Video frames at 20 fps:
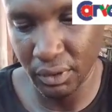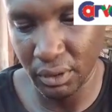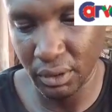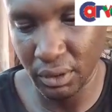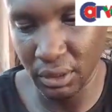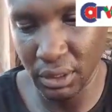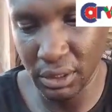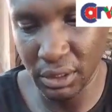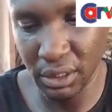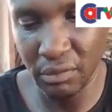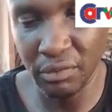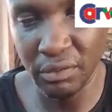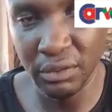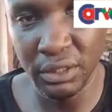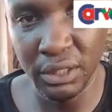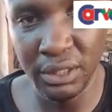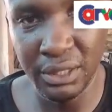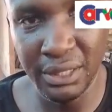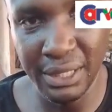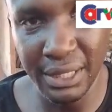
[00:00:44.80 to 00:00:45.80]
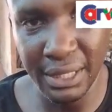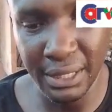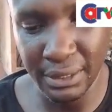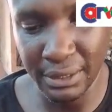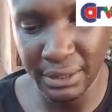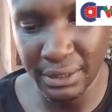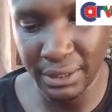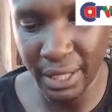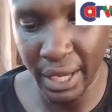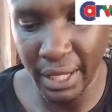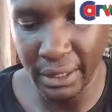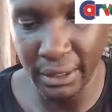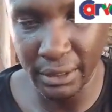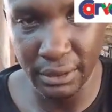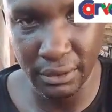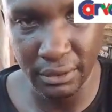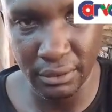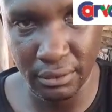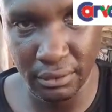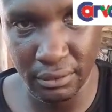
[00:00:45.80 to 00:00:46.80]
this is everything inside
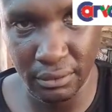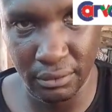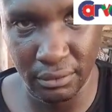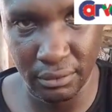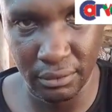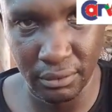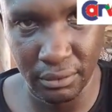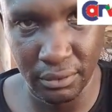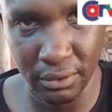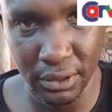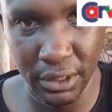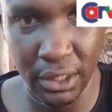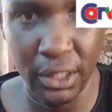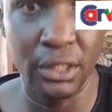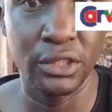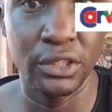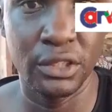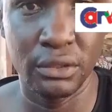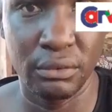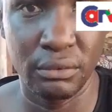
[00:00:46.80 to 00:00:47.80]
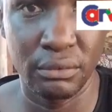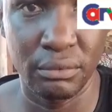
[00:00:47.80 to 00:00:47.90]
the engine,